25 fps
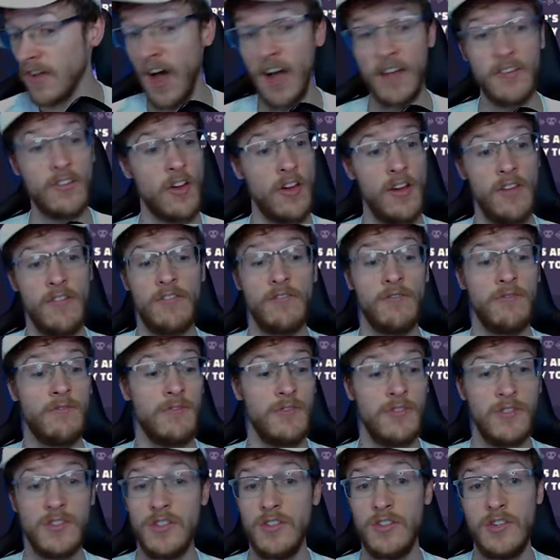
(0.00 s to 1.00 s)
don't even
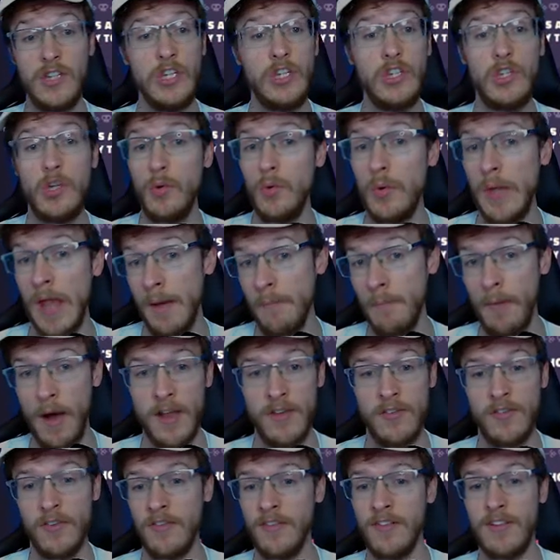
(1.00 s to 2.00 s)
do them. I
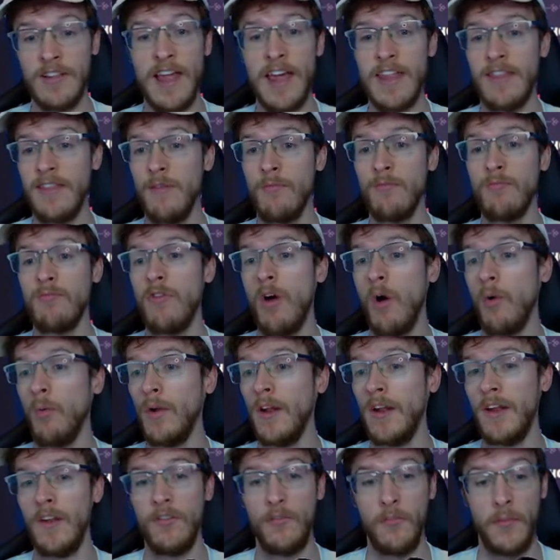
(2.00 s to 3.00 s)
just let them roll
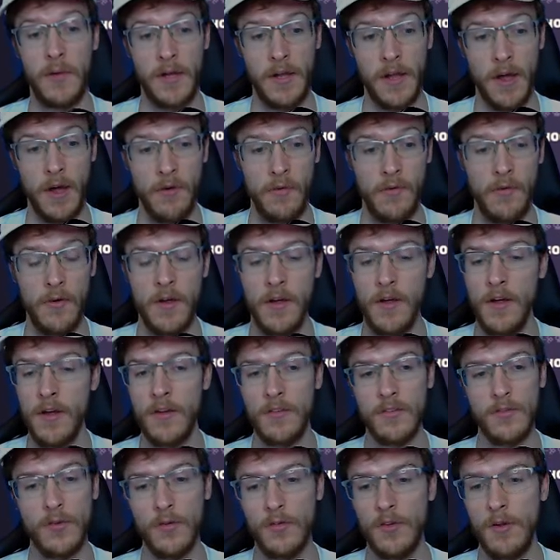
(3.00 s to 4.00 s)
in as we go. So obviously